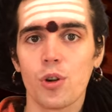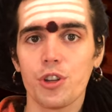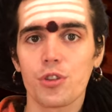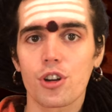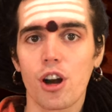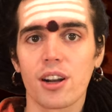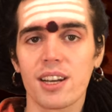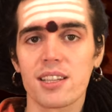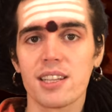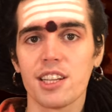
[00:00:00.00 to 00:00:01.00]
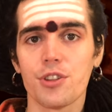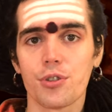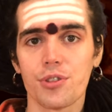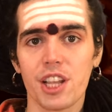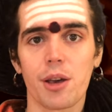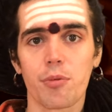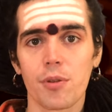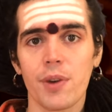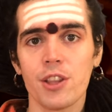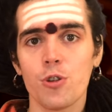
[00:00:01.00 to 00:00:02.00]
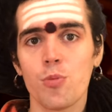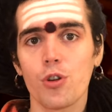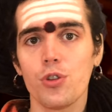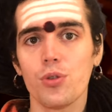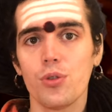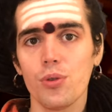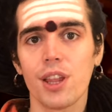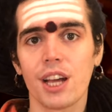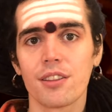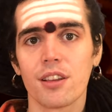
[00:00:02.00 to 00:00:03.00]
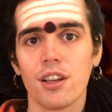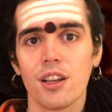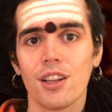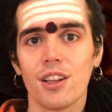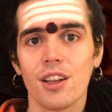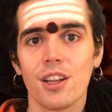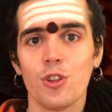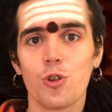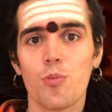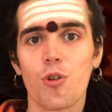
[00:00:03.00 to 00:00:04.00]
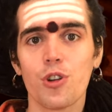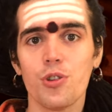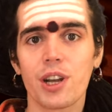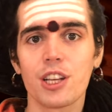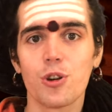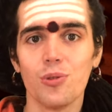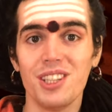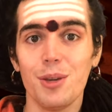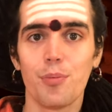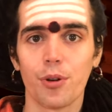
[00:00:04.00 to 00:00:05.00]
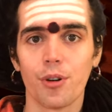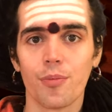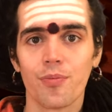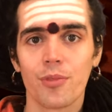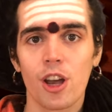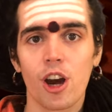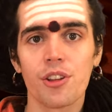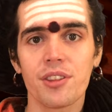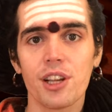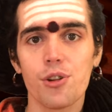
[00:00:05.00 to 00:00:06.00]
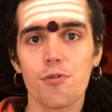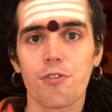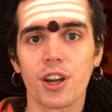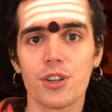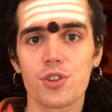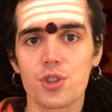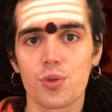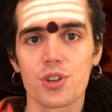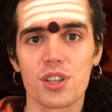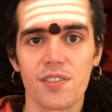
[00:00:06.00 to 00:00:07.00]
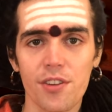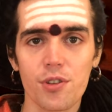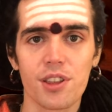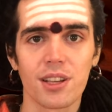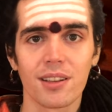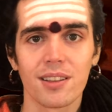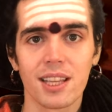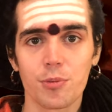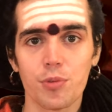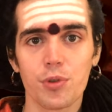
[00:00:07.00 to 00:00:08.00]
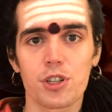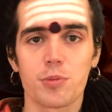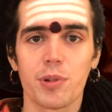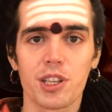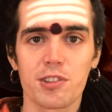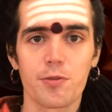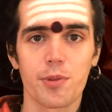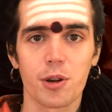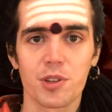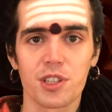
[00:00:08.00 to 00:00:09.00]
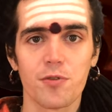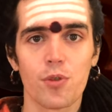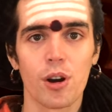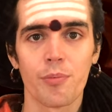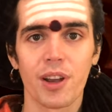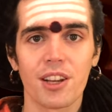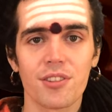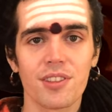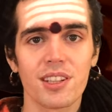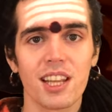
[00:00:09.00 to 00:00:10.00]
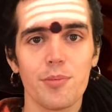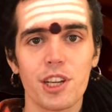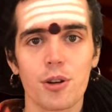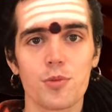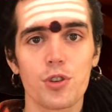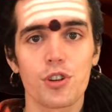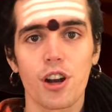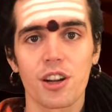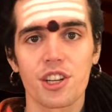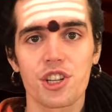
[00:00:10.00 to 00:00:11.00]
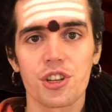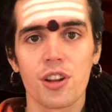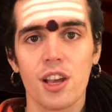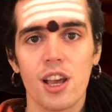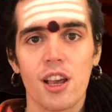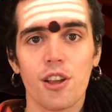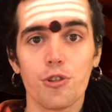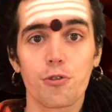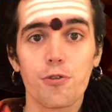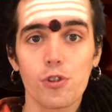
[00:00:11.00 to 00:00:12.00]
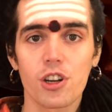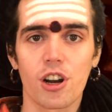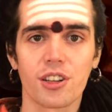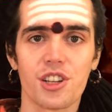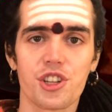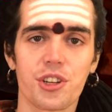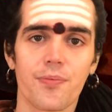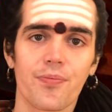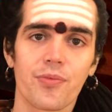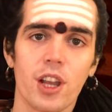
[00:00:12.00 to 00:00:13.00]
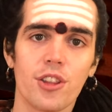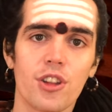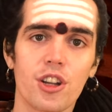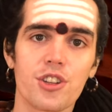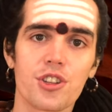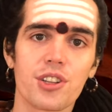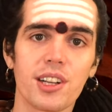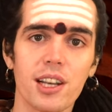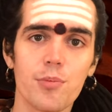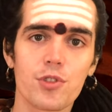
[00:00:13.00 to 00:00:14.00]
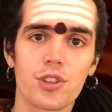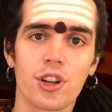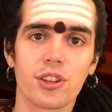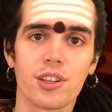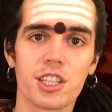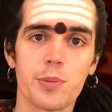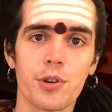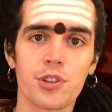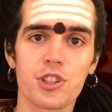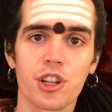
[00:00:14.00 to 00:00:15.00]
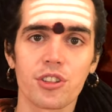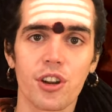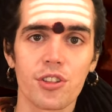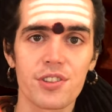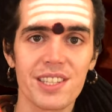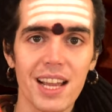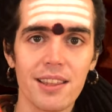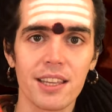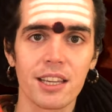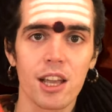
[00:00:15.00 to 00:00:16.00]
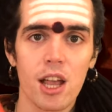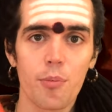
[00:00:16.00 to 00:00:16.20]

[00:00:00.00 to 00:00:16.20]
you're cognizing in your depth. And the more you do that, the more you can go deeper, until you find the source of everything, that pure space of Paramashivoham, and until that becomes your cognition, your full cognition, not just a glimpse, not an experience, not an understanding,